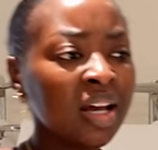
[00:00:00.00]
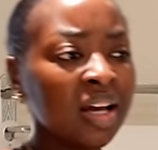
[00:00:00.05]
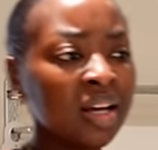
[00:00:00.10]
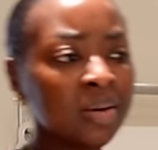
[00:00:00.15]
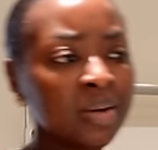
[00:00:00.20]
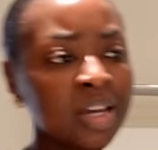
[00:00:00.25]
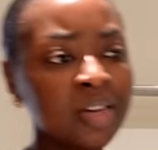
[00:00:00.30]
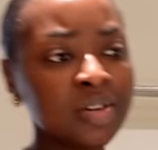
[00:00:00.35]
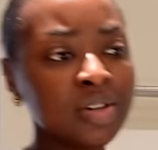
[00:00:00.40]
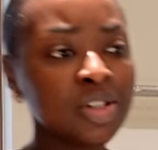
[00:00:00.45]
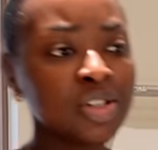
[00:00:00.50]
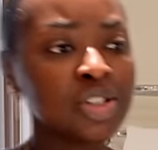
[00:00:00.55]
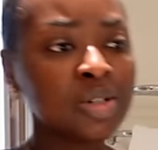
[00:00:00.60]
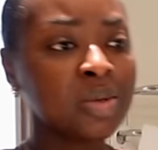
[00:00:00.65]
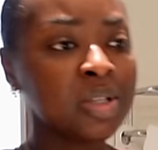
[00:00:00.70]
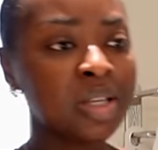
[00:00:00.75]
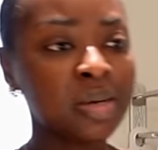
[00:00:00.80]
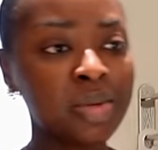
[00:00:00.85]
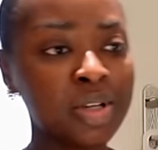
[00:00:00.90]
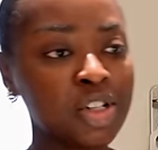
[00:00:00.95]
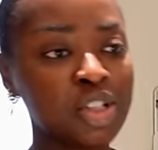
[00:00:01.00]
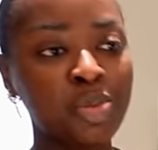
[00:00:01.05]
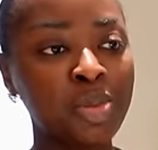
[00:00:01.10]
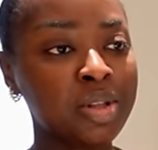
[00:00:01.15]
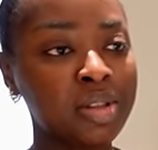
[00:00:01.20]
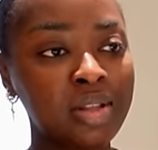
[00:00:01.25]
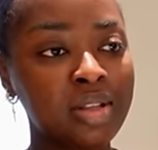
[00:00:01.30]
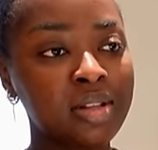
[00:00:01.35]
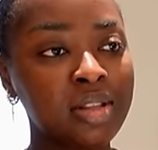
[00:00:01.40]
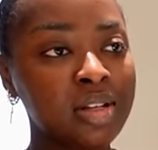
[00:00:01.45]
I don't have an issue with. I mean, just
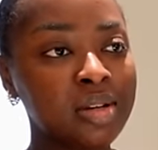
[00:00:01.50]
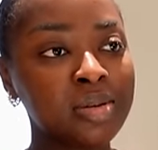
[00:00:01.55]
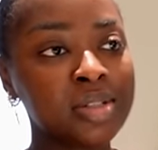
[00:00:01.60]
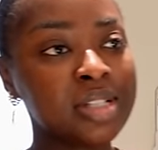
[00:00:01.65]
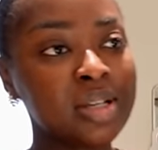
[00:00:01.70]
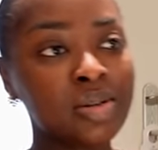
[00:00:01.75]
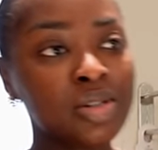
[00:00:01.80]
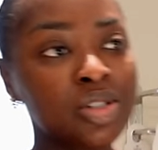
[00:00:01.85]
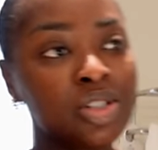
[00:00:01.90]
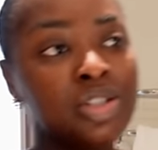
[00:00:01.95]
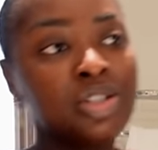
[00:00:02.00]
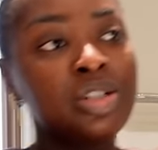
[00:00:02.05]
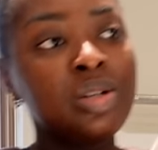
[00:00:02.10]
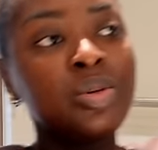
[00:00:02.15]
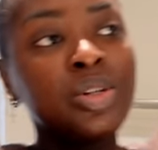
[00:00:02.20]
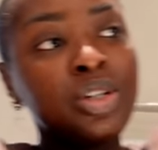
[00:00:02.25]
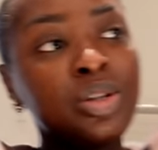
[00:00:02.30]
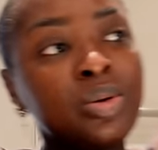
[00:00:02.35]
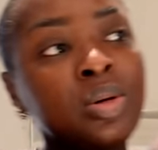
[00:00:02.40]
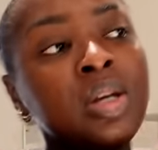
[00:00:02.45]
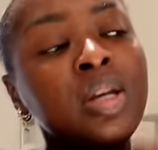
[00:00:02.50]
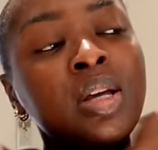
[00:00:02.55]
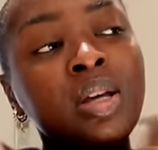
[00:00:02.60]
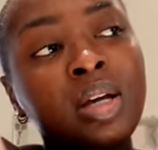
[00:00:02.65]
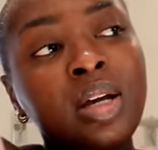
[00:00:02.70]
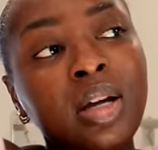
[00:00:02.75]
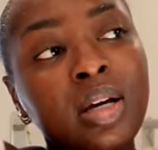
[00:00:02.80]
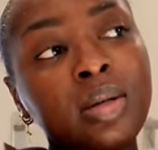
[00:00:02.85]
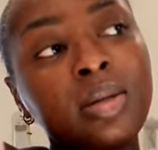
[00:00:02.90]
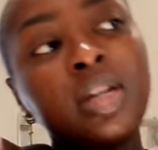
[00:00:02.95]
put that there because I was showing you.
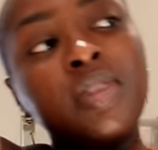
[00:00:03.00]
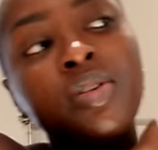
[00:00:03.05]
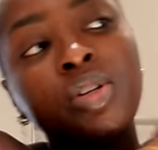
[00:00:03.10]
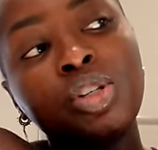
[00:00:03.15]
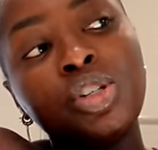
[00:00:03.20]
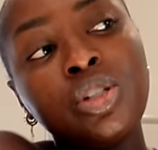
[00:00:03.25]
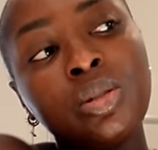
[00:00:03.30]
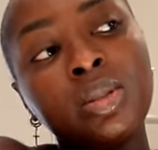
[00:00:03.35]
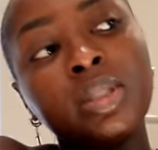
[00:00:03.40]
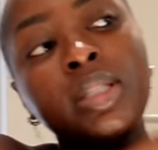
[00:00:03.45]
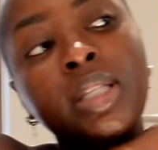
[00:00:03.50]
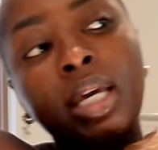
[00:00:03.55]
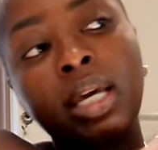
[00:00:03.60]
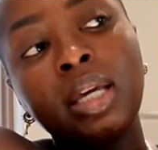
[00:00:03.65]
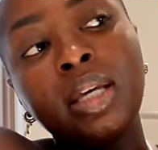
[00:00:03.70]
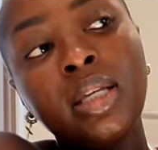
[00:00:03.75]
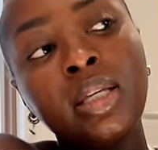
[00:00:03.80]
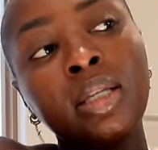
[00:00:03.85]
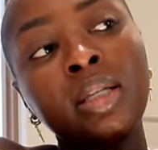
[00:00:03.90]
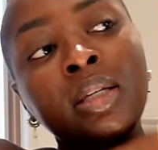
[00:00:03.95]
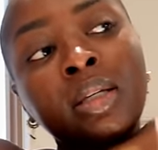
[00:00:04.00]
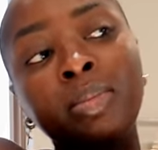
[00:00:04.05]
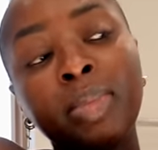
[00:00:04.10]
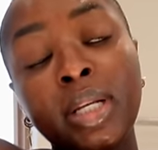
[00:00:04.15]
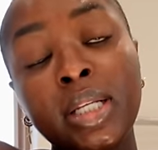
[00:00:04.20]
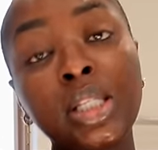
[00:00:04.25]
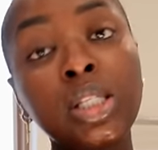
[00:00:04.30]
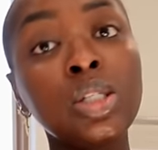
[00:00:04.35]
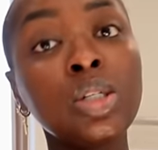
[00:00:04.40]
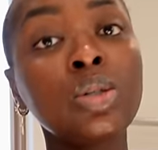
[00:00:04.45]
I don't have an issue with that, but
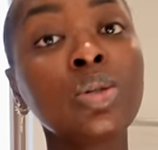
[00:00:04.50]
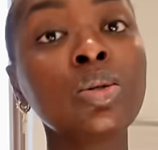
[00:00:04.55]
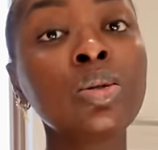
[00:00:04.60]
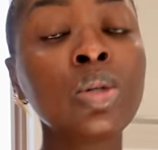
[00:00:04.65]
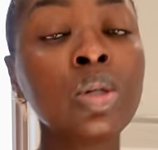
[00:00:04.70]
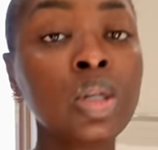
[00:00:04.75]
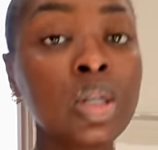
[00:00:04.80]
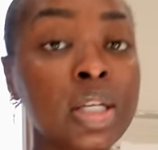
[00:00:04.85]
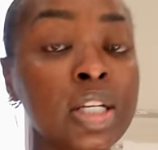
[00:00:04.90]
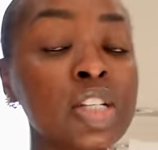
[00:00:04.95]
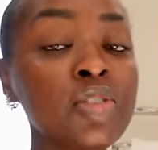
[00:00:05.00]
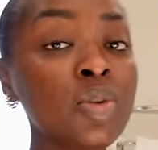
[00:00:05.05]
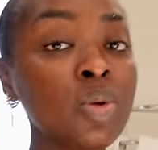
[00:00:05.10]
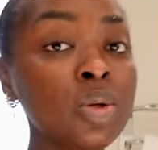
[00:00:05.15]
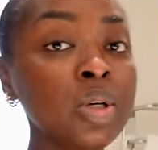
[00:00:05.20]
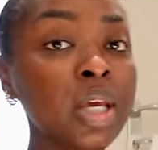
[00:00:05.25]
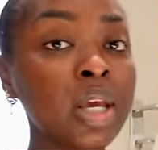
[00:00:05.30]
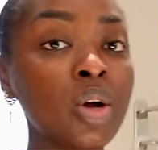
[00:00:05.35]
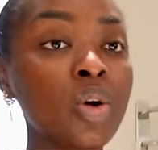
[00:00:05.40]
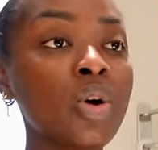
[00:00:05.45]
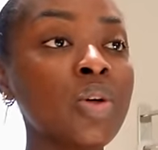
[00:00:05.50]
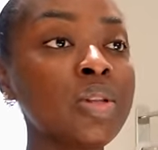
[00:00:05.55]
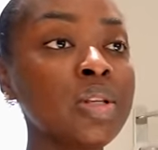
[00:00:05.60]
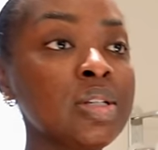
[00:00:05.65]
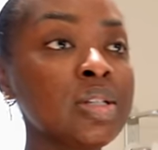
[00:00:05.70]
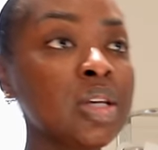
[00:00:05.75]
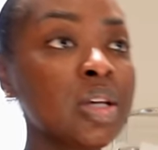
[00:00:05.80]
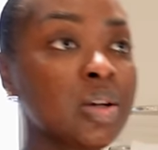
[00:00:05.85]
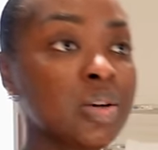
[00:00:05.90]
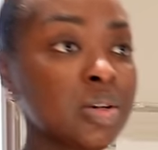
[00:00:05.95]
I still exfoliate all
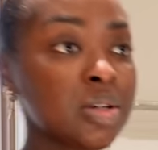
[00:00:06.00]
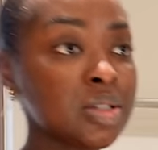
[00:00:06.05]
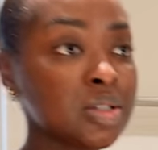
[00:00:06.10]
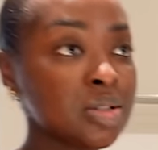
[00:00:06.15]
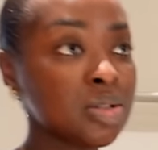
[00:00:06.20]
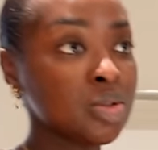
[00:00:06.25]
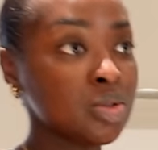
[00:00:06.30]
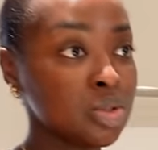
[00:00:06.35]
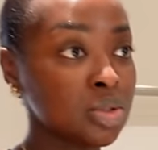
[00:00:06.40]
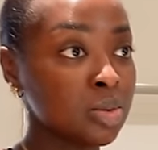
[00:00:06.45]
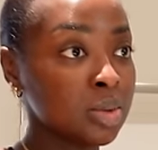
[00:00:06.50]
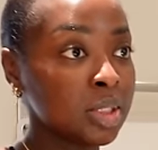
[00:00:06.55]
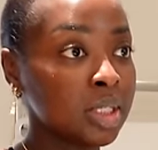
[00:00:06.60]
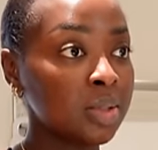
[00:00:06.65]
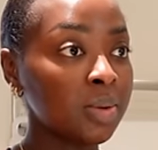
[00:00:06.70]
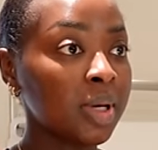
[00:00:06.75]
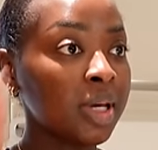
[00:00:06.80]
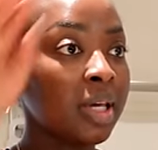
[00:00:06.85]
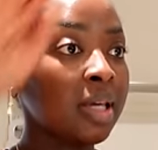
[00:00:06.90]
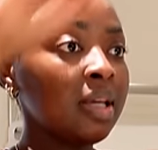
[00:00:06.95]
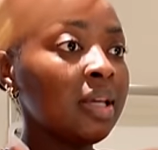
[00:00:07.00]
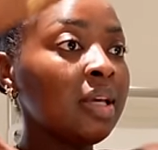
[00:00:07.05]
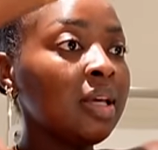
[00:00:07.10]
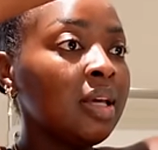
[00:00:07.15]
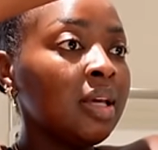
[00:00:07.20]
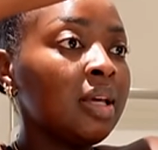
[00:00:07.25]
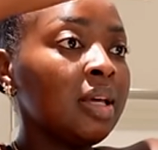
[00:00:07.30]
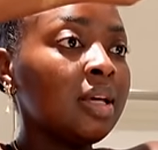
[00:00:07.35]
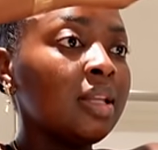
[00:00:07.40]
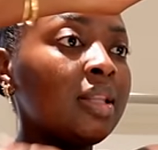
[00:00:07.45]
these areas usually, okay?
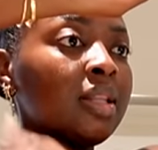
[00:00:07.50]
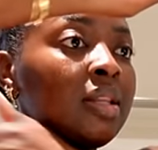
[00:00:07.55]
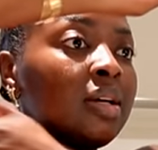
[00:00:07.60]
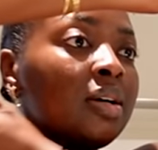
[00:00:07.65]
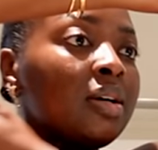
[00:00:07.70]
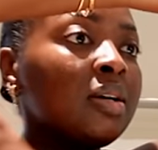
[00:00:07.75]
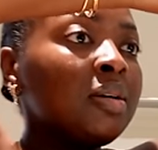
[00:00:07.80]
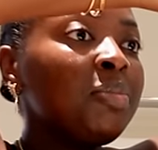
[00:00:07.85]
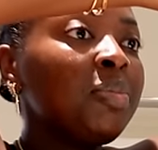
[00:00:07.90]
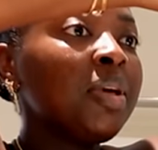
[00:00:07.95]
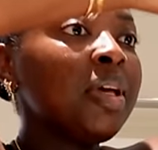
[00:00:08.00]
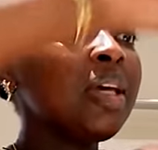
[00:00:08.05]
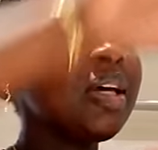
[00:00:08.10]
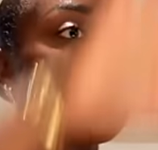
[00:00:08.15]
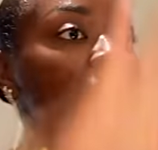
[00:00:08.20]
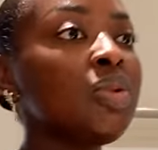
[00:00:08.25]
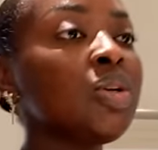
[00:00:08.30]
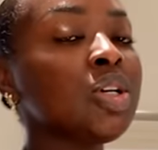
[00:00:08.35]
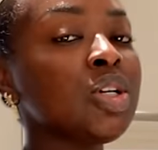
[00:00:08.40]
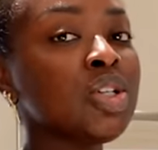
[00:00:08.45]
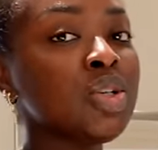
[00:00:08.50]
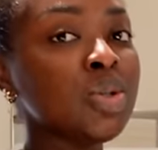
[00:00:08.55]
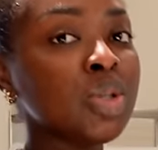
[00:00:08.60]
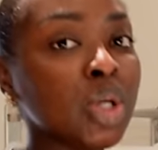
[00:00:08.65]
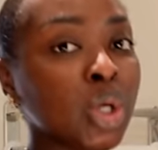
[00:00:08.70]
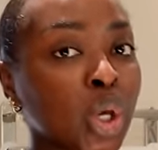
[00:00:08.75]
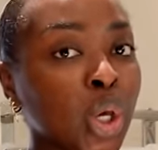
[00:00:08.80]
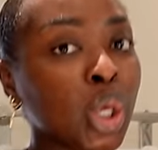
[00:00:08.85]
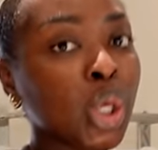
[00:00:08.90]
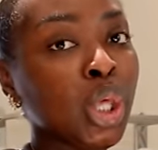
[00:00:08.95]
And then the armpit, and you can do
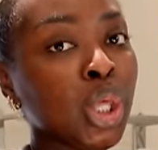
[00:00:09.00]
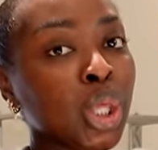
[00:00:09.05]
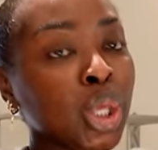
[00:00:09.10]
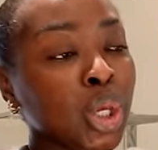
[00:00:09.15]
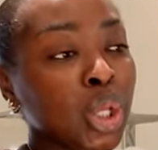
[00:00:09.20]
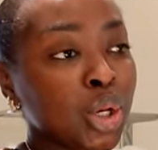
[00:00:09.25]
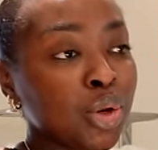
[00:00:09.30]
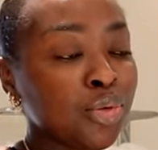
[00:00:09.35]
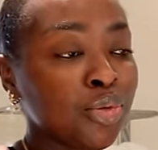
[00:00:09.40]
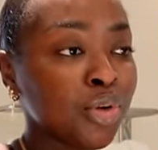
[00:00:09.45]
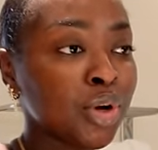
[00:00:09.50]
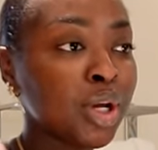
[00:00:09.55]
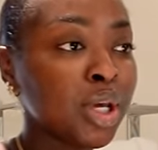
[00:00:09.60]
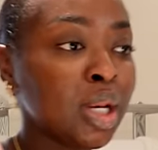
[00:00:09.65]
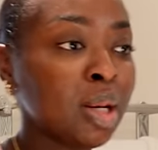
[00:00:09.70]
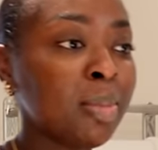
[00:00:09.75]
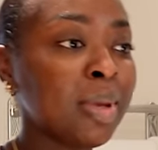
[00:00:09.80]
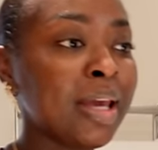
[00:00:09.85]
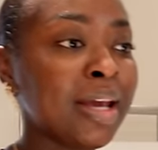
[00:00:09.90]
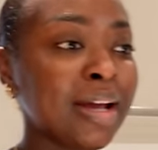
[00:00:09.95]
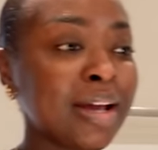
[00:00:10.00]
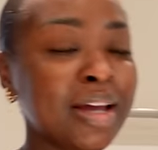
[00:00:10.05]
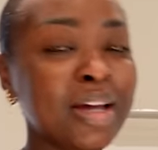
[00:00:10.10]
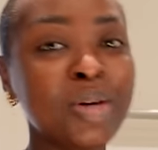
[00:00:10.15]
the, the front and the back.